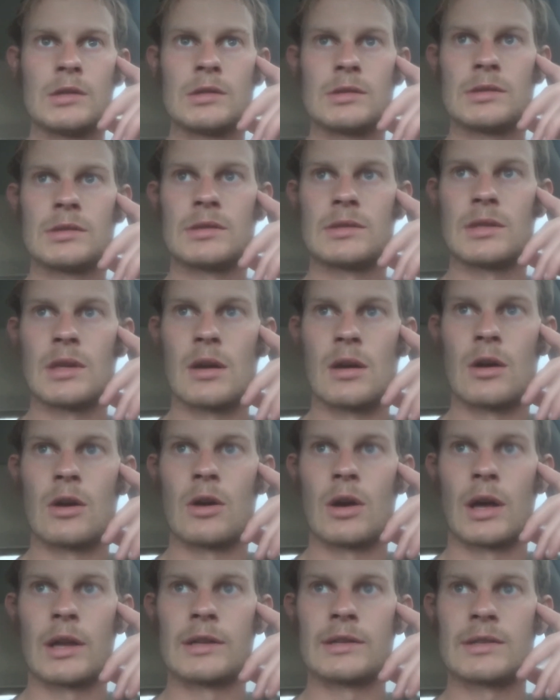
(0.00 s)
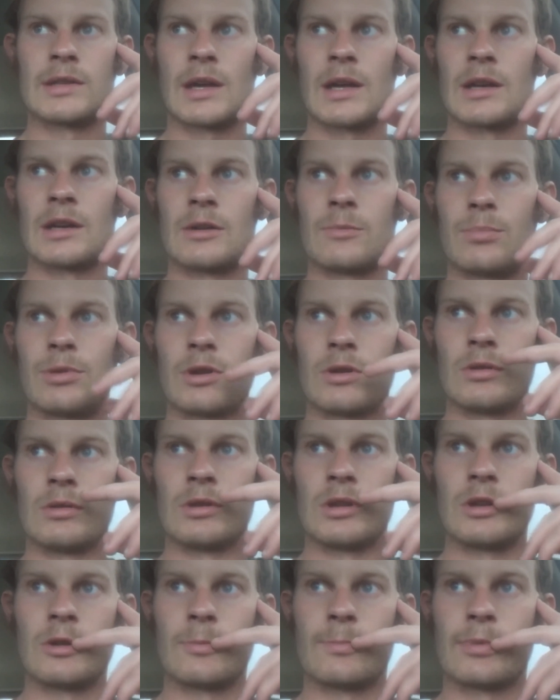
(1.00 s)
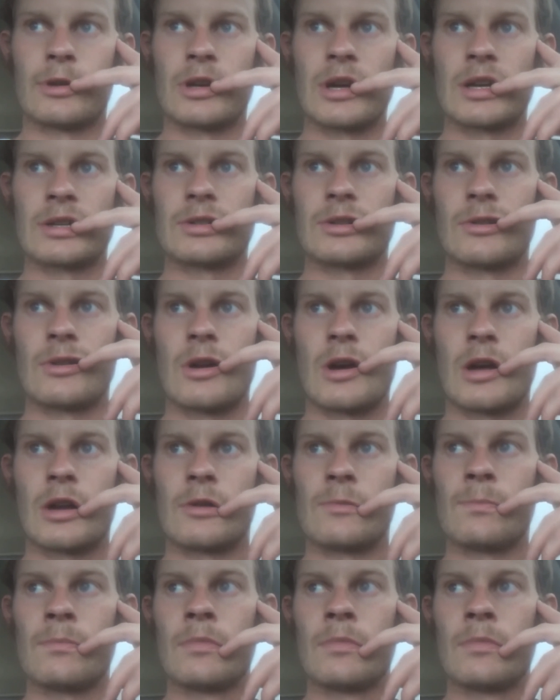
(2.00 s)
So I decided to put a little pressure on them